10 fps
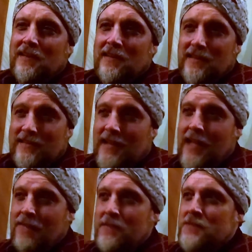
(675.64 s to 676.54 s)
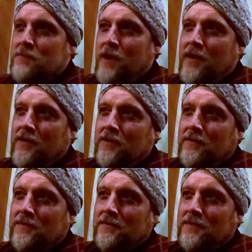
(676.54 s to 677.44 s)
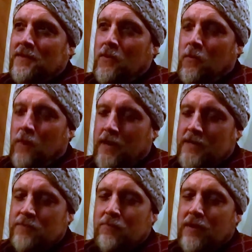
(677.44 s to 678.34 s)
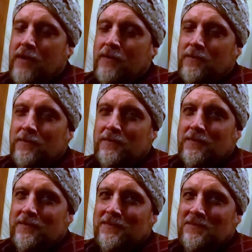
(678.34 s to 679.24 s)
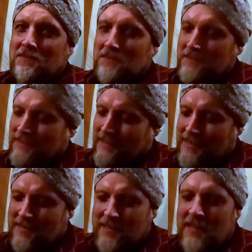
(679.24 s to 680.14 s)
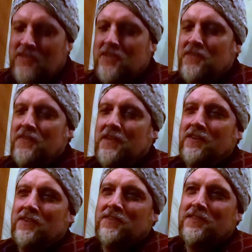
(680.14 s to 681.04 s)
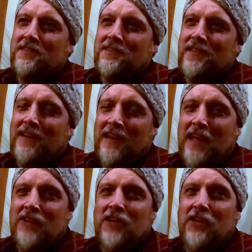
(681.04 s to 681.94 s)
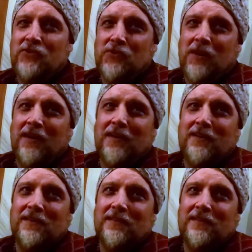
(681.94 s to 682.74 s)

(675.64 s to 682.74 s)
he has a happy smile, a wise brow, sensitive ears, and an agile trunk.